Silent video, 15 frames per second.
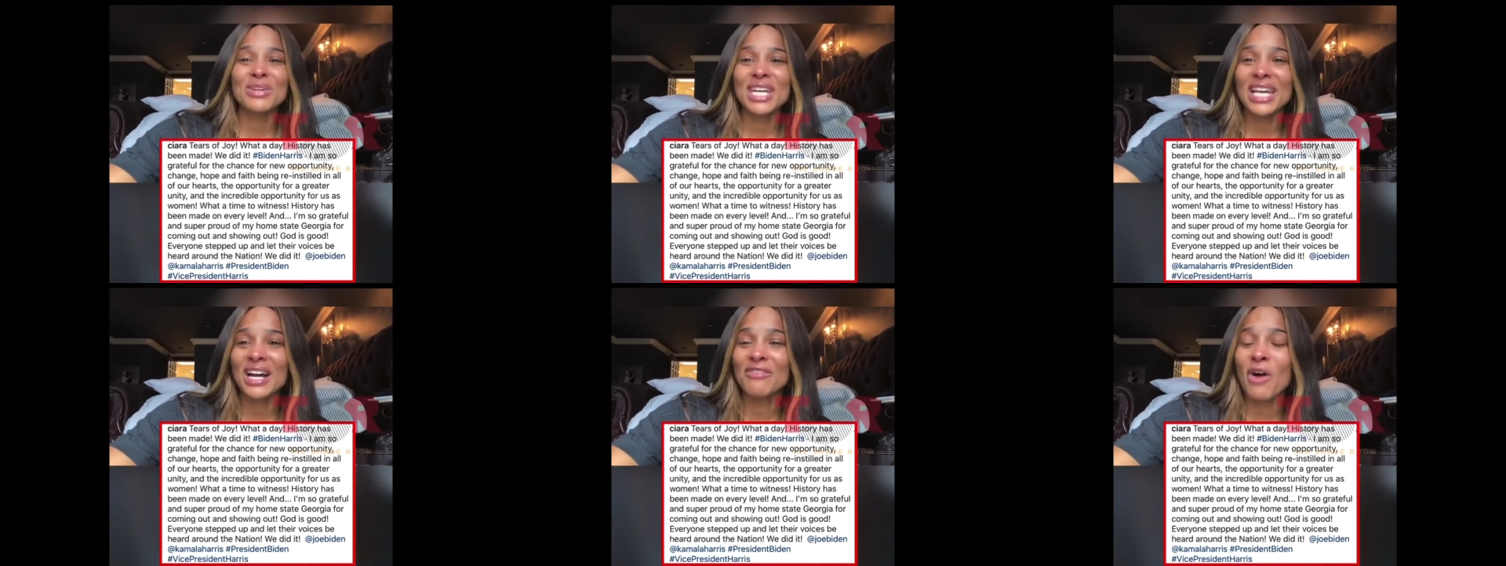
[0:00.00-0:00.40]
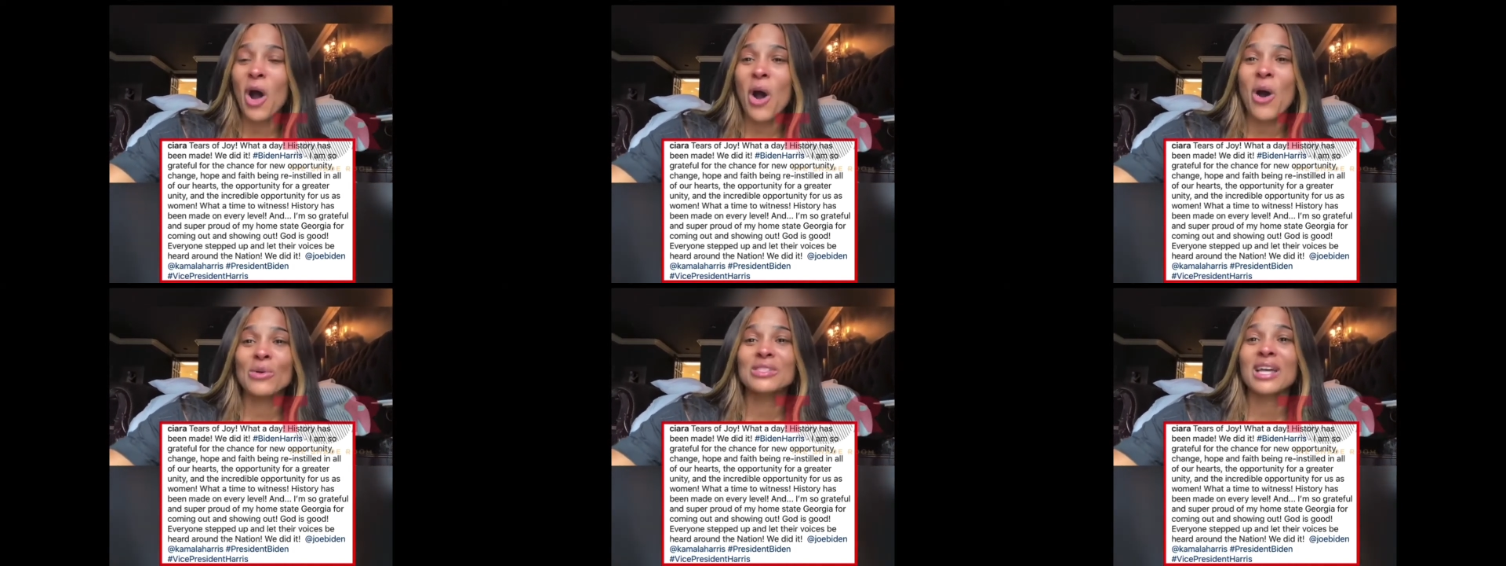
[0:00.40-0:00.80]
Cause why
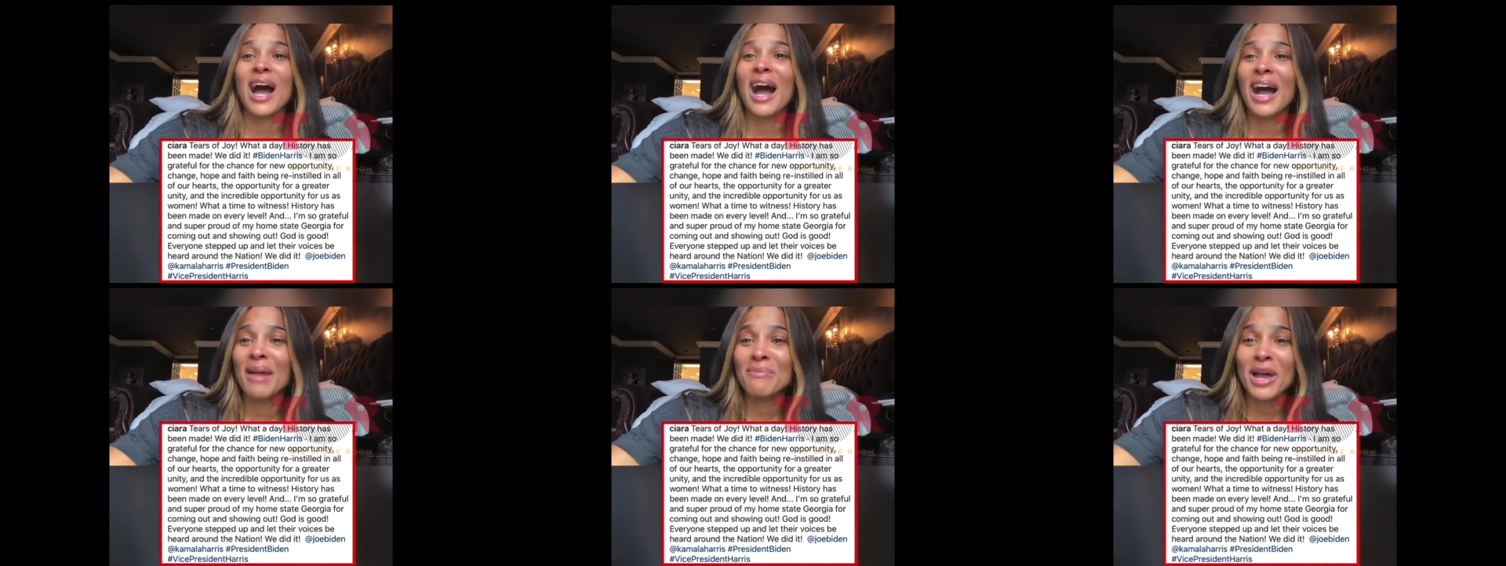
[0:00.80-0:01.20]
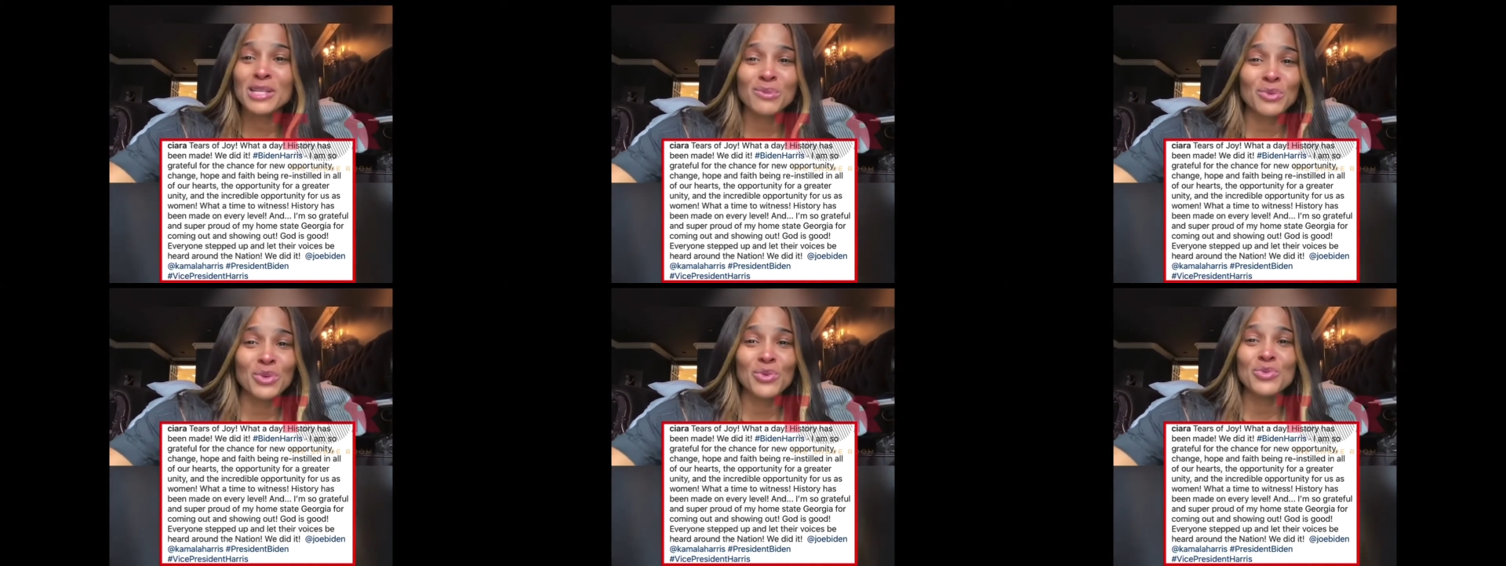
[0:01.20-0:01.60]
people ain't gonna have
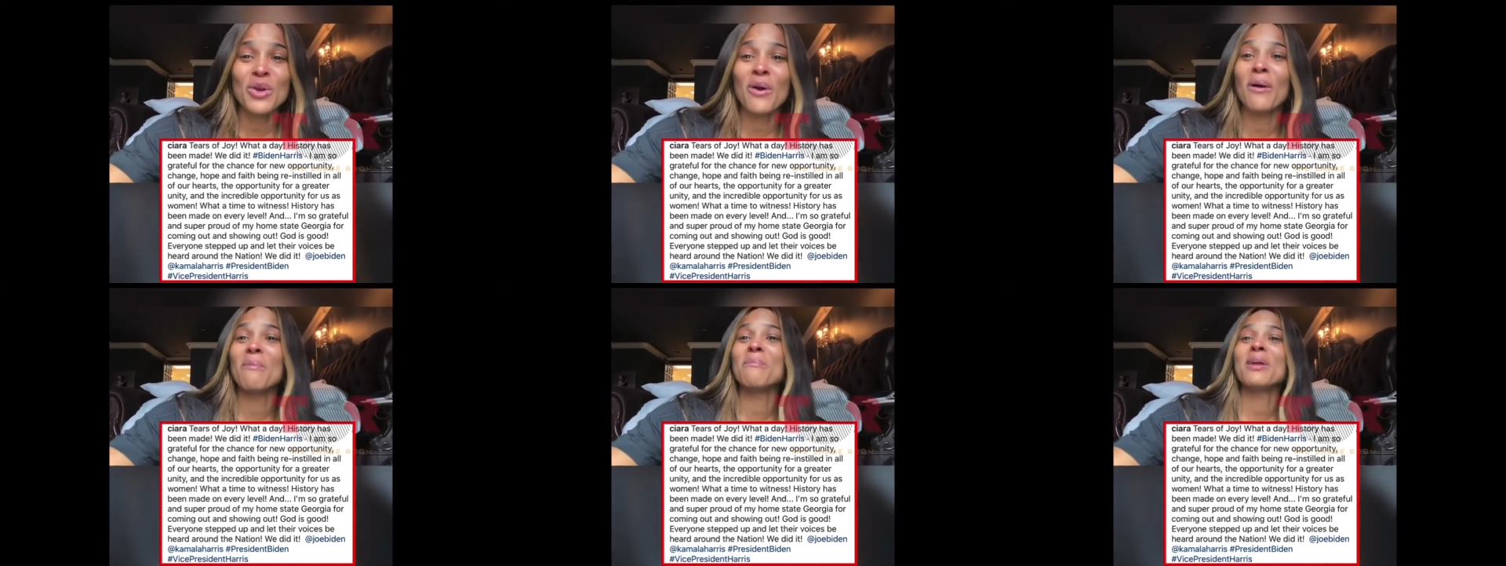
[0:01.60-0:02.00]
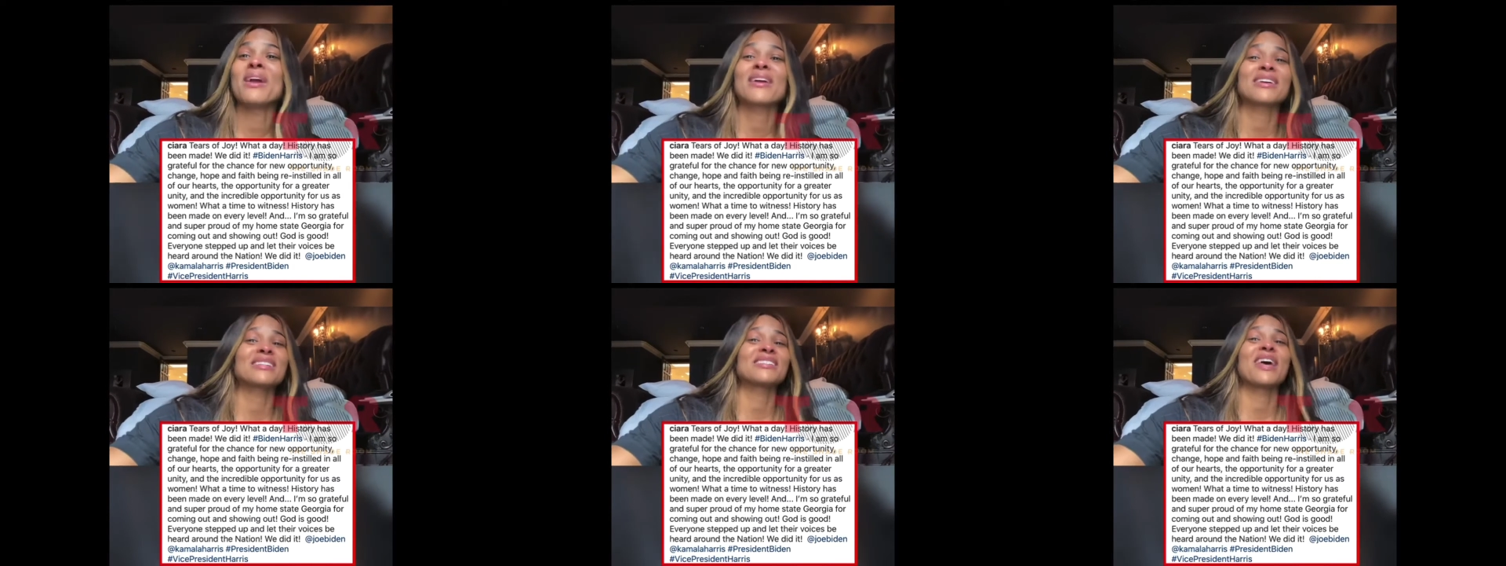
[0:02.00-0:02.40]
food,
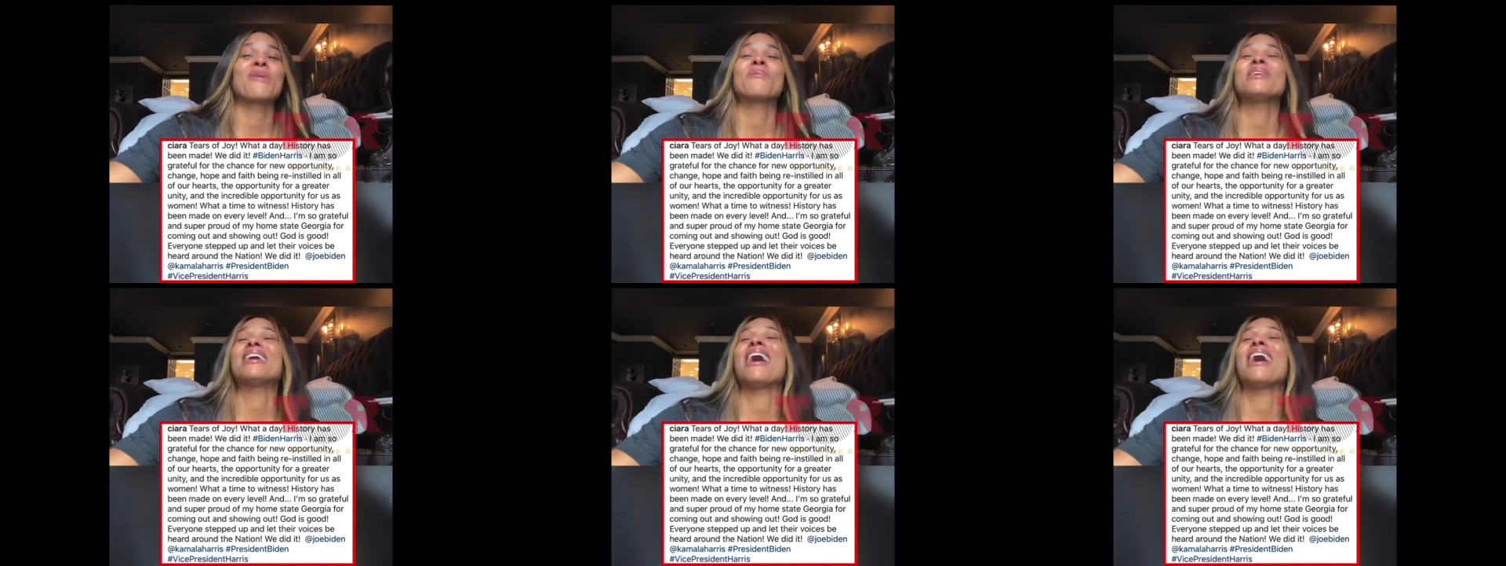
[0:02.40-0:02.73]
you know,